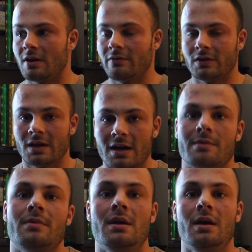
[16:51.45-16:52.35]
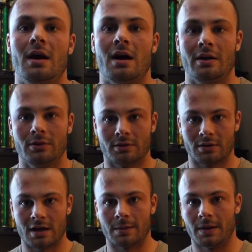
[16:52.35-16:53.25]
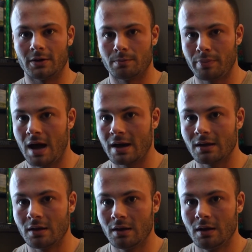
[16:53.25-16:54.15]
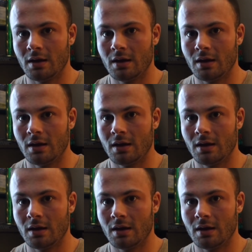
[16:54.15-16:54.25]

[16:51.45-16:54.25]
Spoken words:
every time. You learn a lot about your body,